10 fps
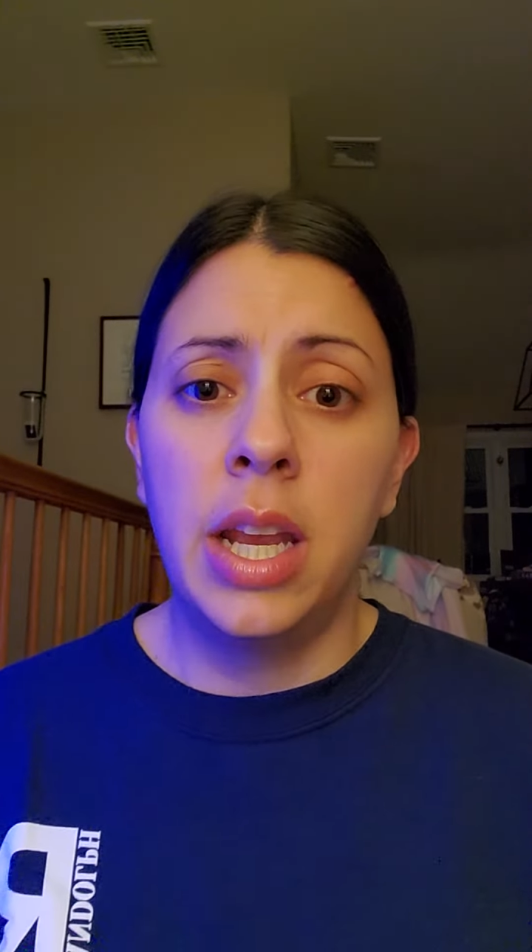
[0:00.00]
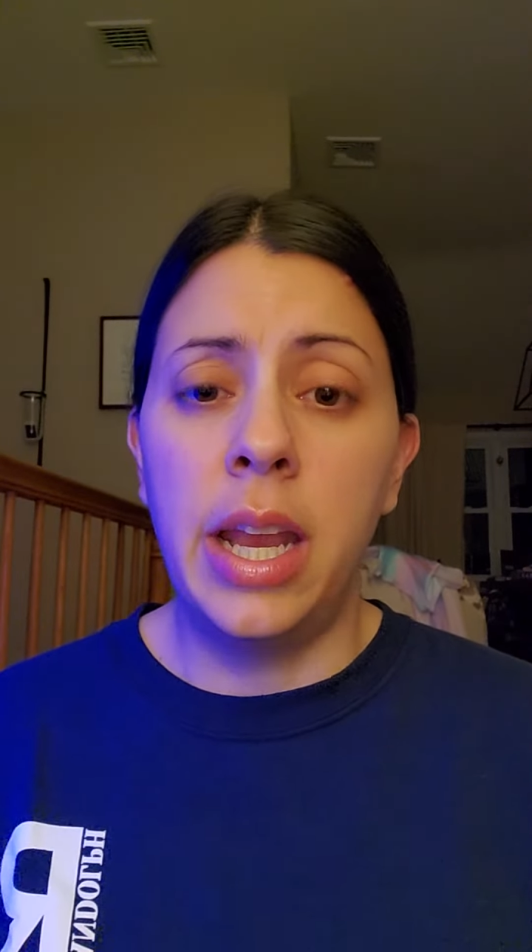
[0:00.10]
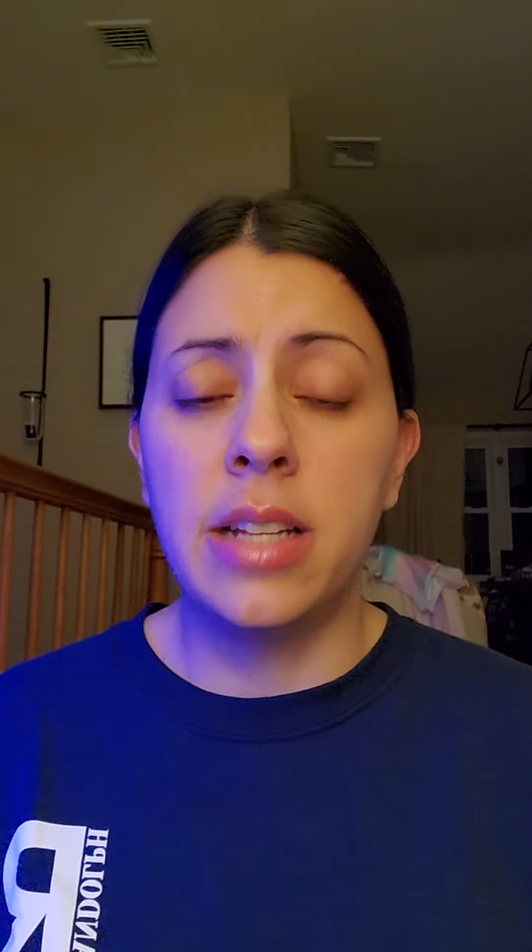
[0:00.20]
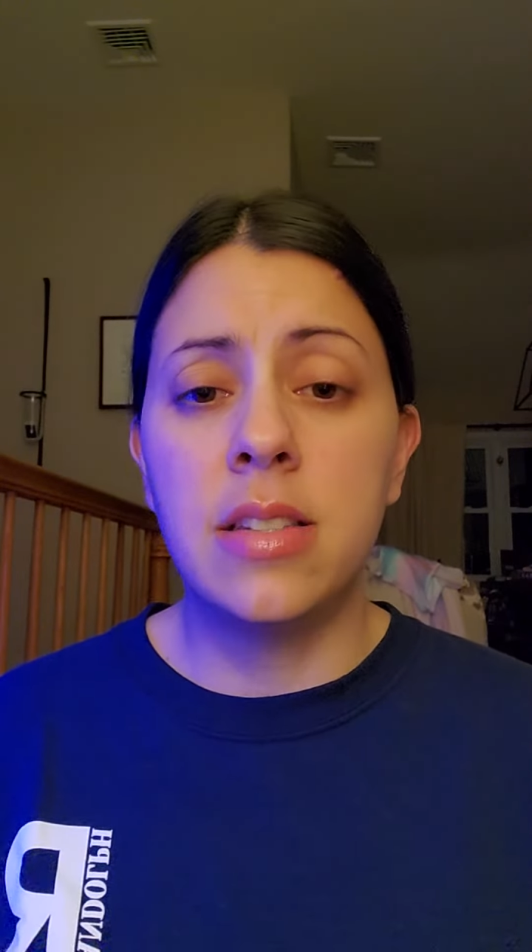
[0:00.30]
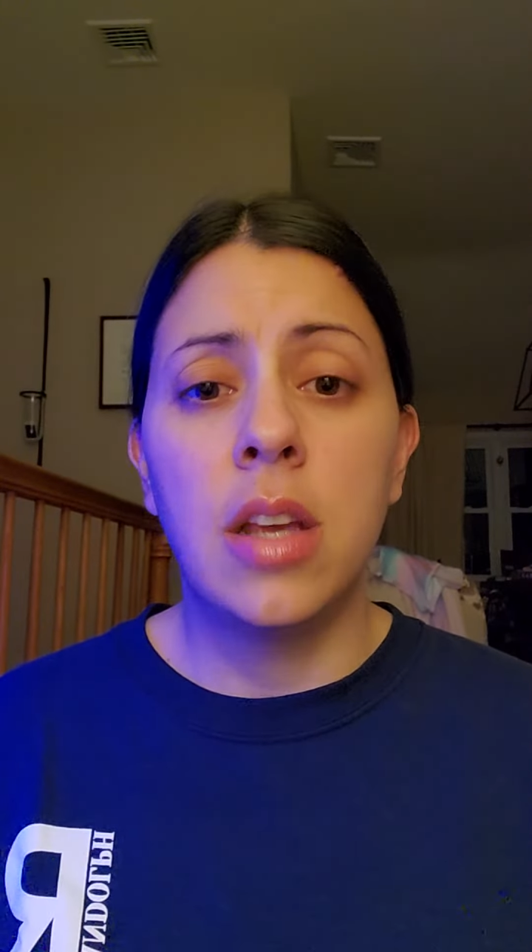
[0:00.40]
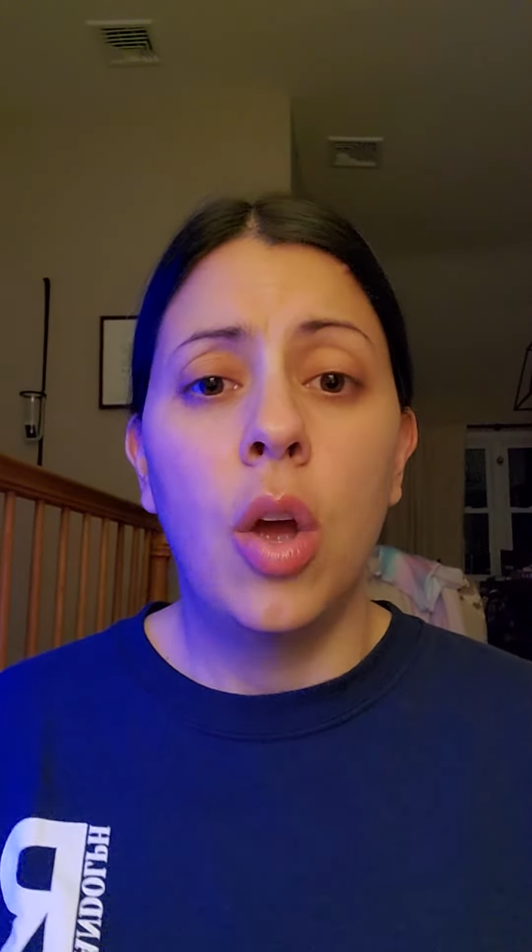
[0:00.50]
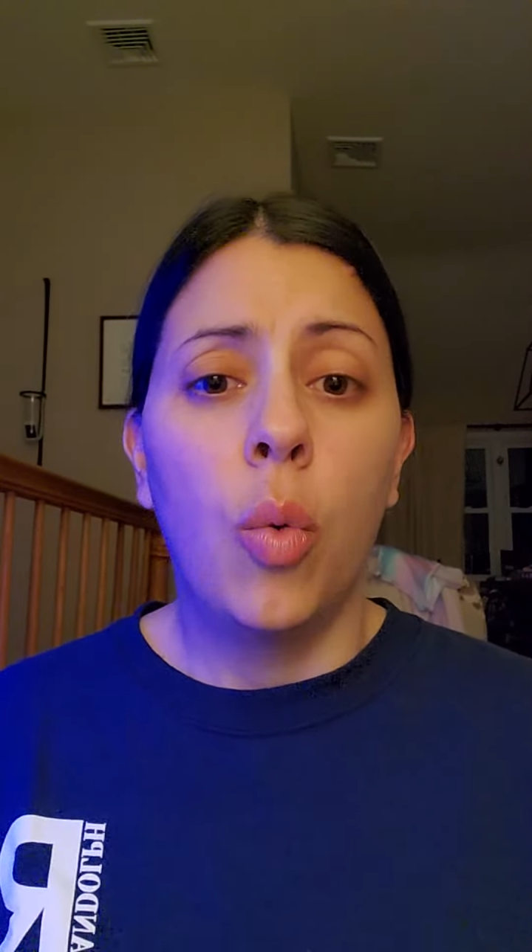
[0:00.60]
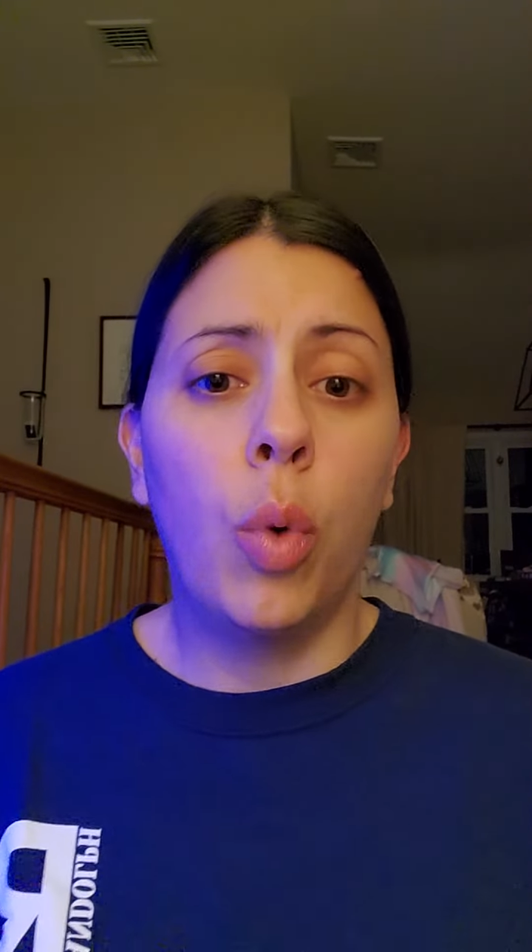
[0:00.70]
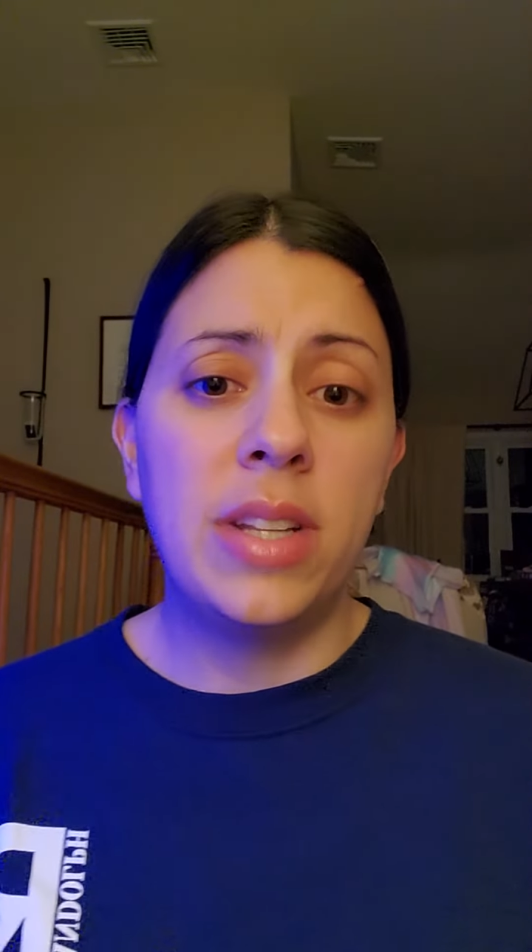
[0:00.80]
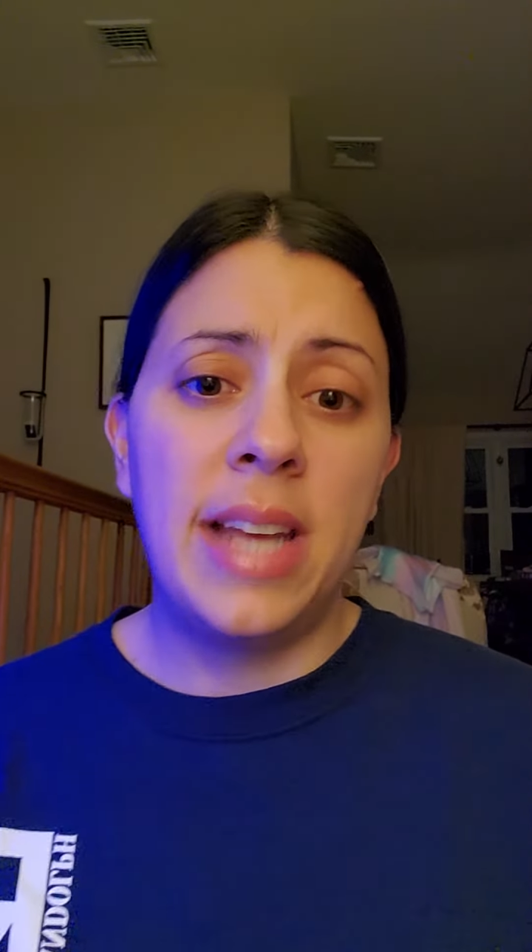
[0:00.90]
It's
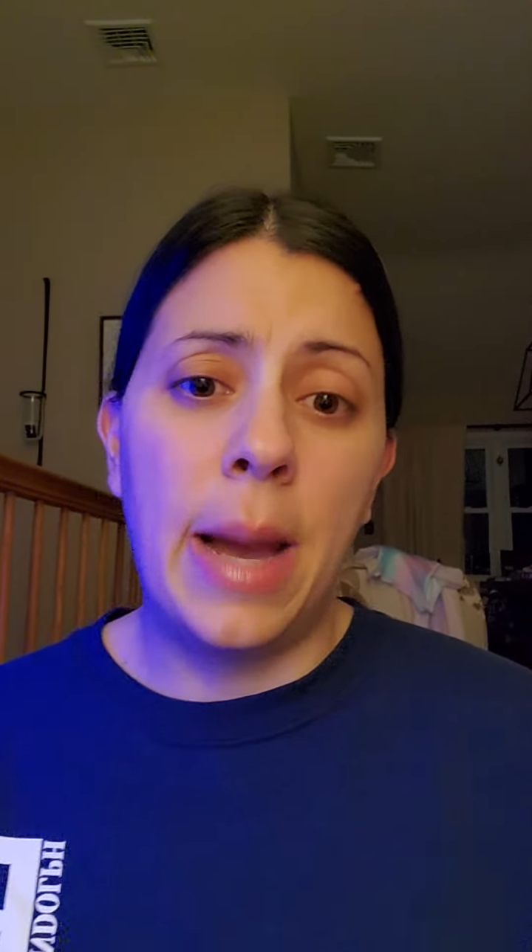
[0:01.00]
what's